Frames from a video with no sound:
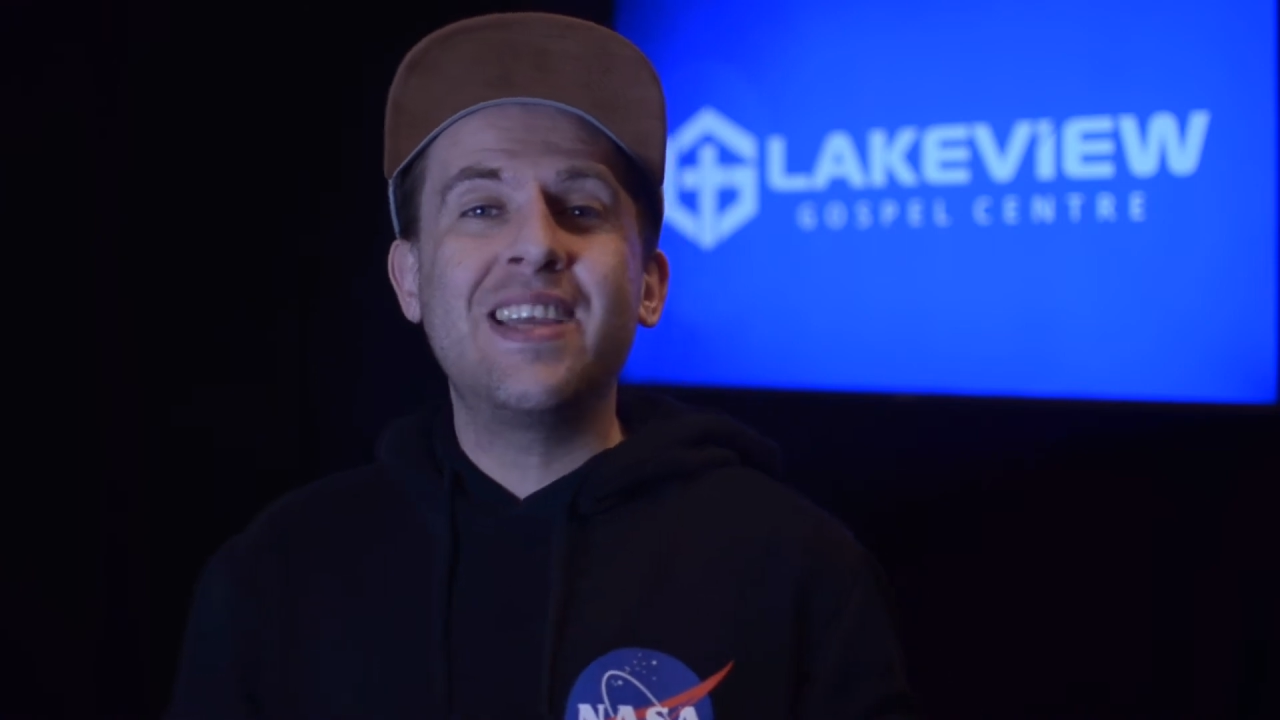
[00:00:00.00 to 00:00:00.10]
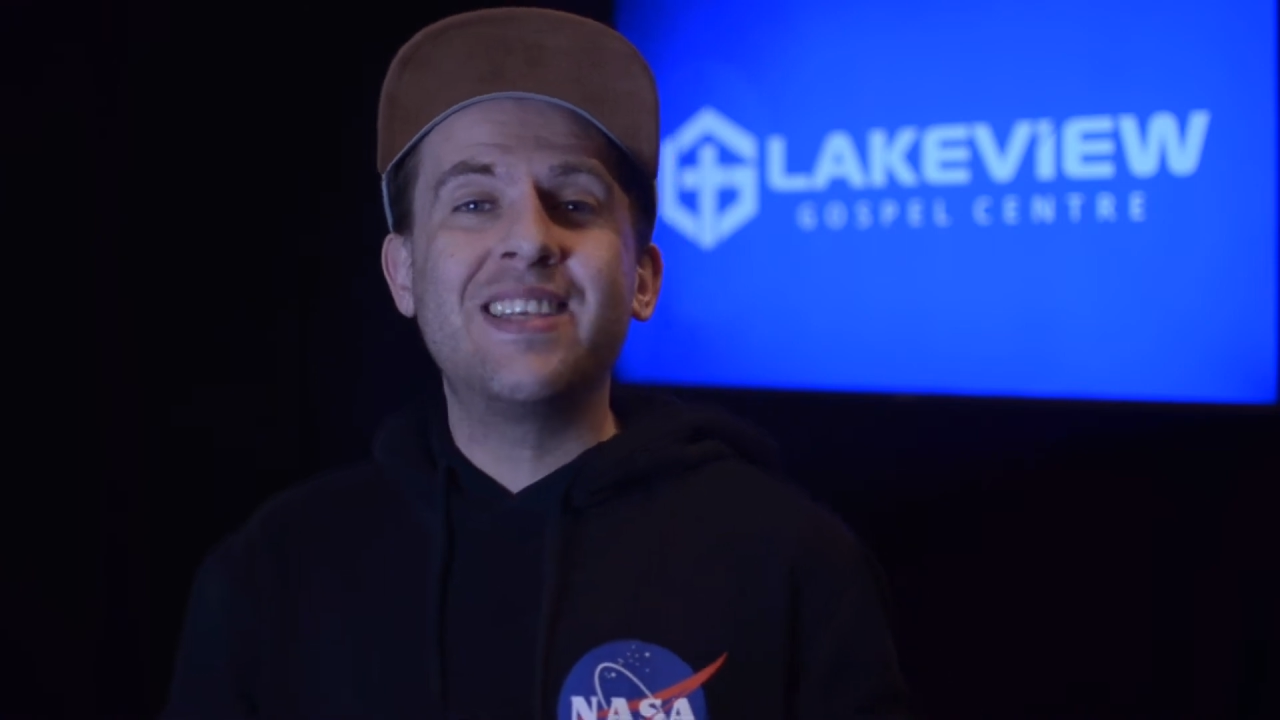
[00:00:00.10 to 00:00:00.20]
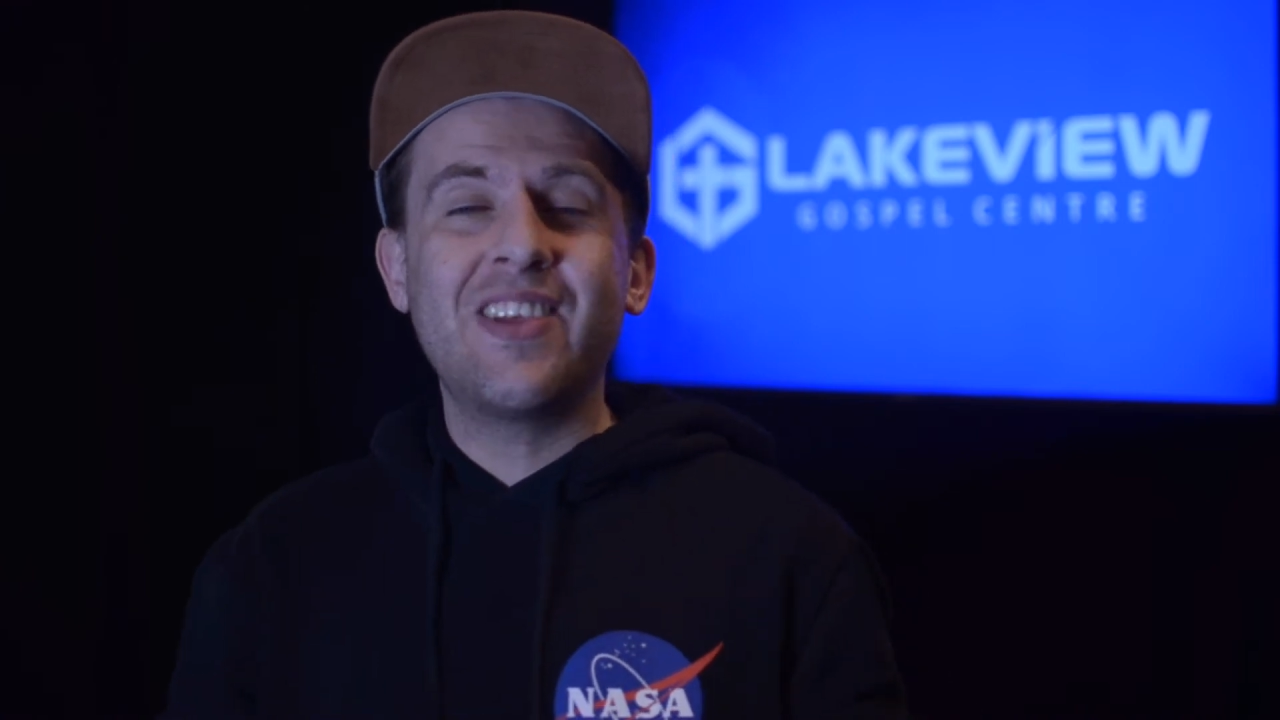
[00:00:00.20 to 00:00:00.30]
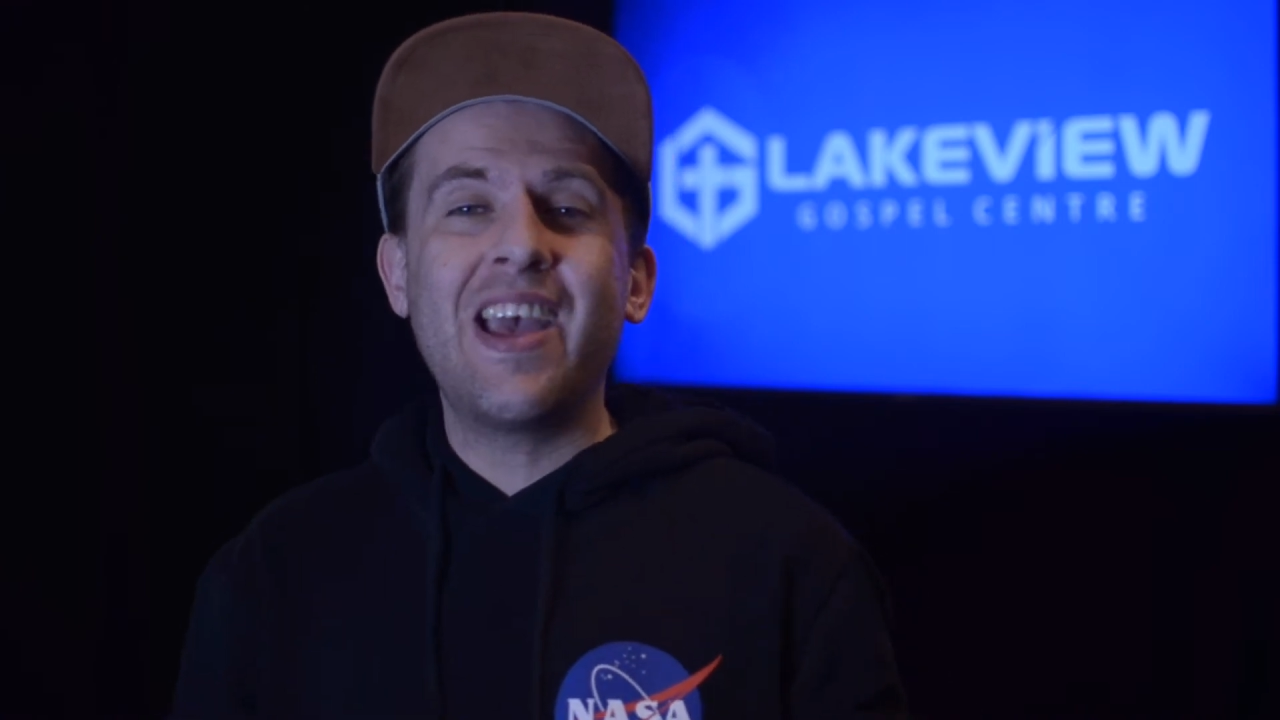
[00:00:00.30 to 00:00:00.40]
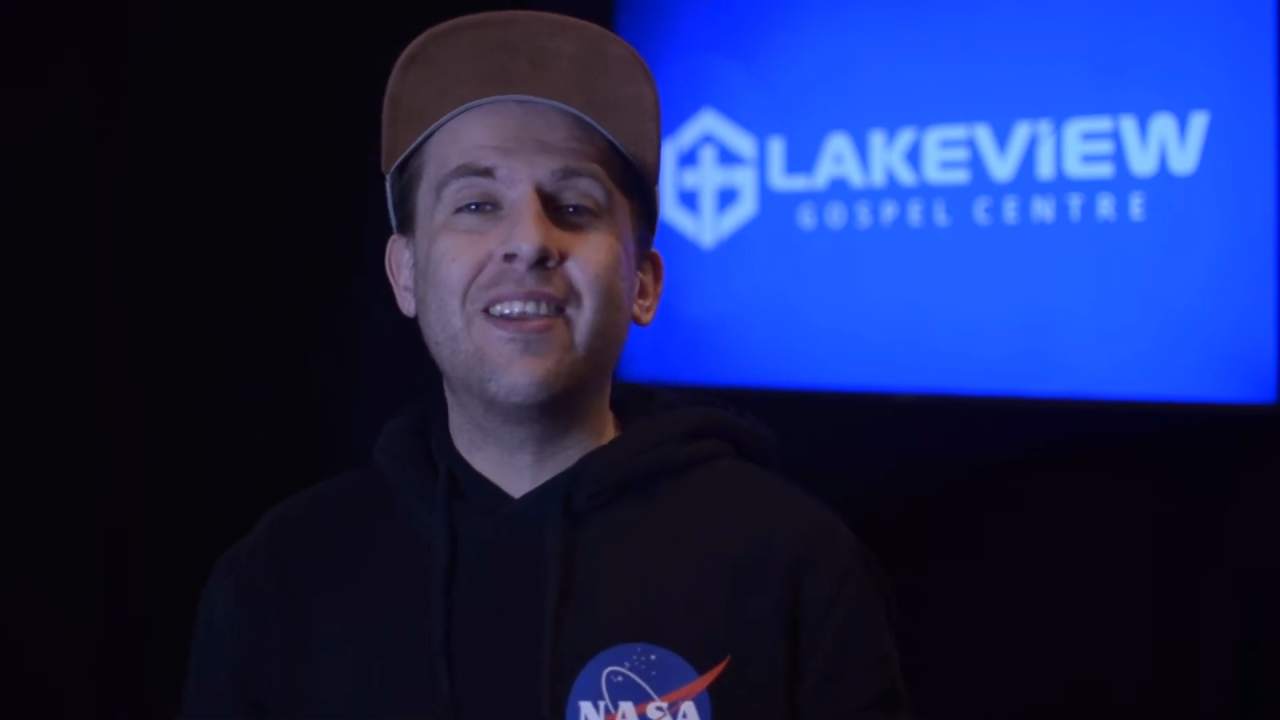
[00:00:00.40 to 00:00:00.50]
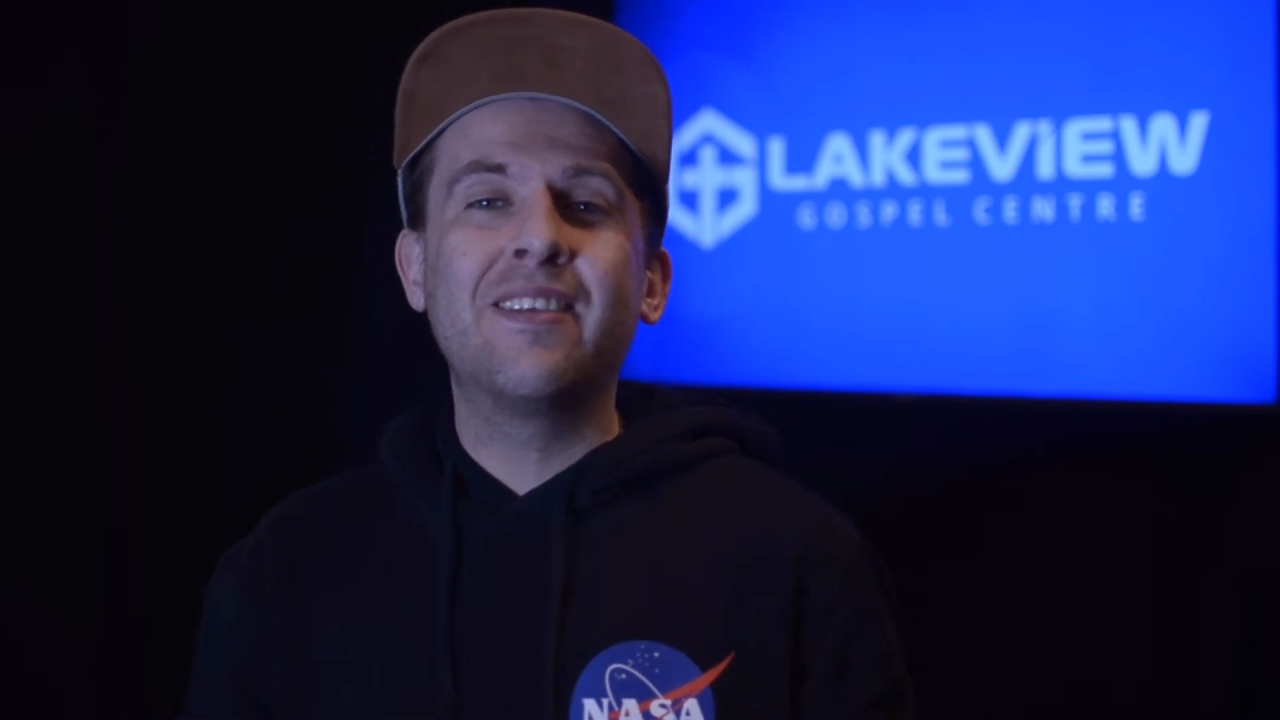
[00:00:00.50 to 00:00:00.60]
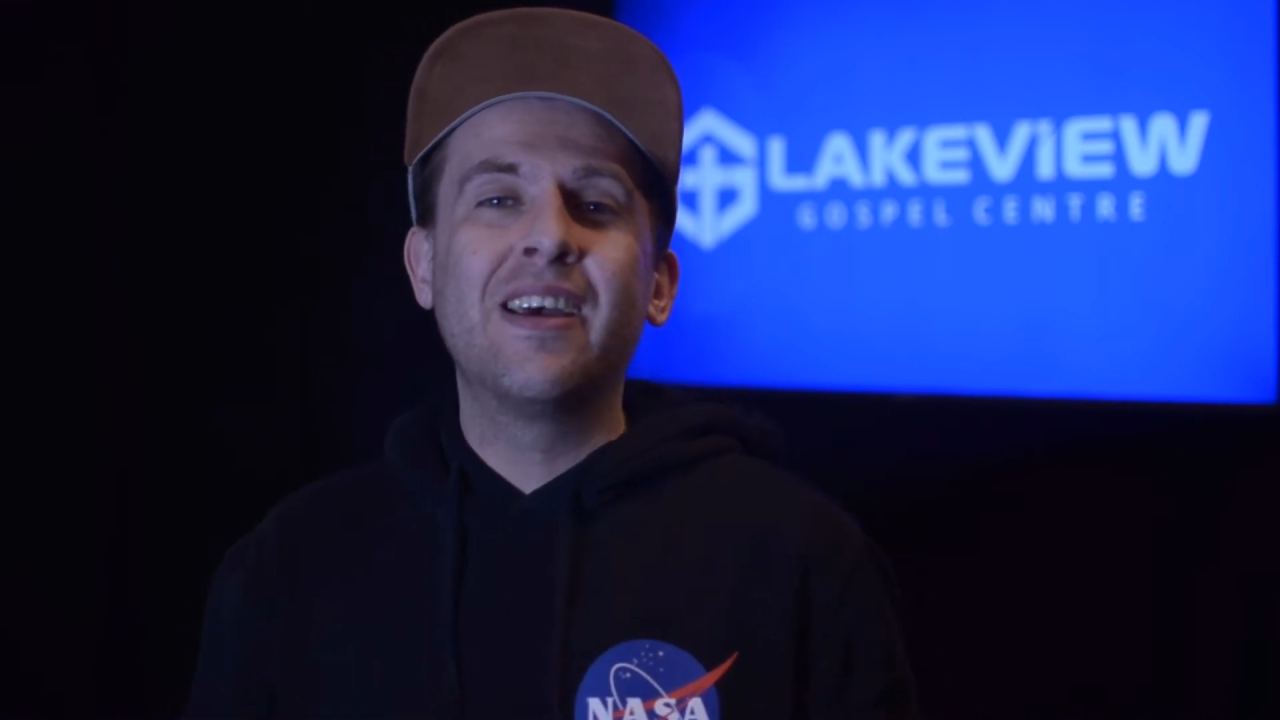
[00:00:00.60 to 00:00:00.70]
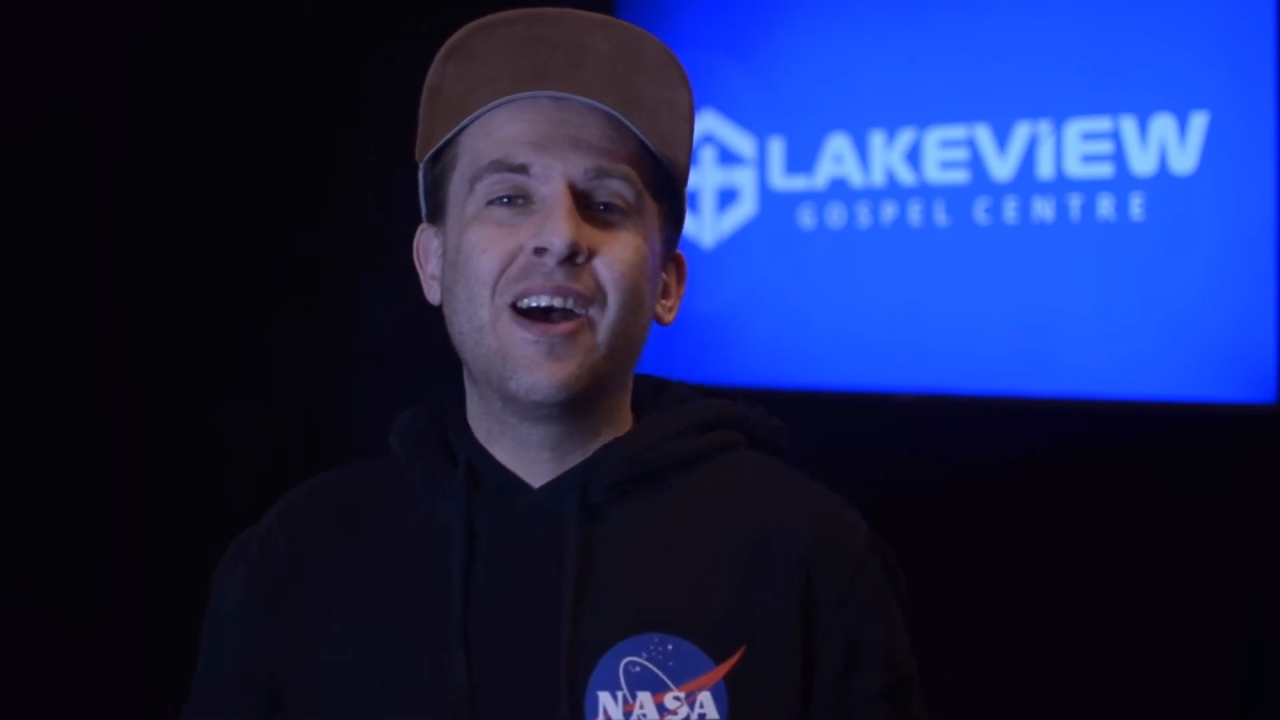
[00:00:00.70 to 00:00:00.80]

said